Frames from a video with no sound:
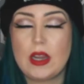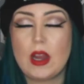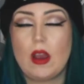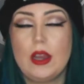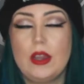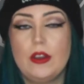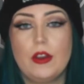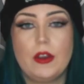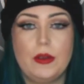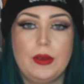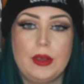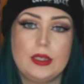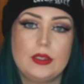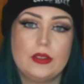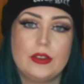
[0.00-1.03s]
I know
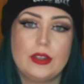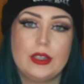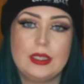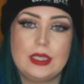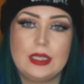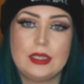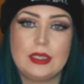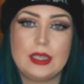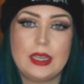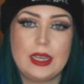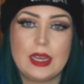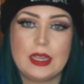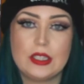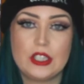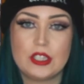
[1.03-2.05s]
it's not as easy
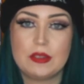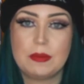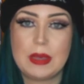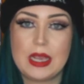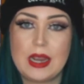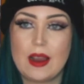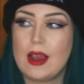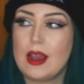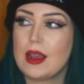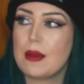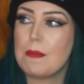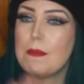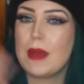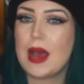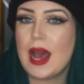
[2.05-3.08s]
as just being like,
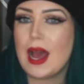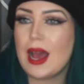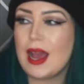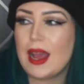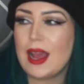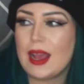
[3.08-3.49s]
bye.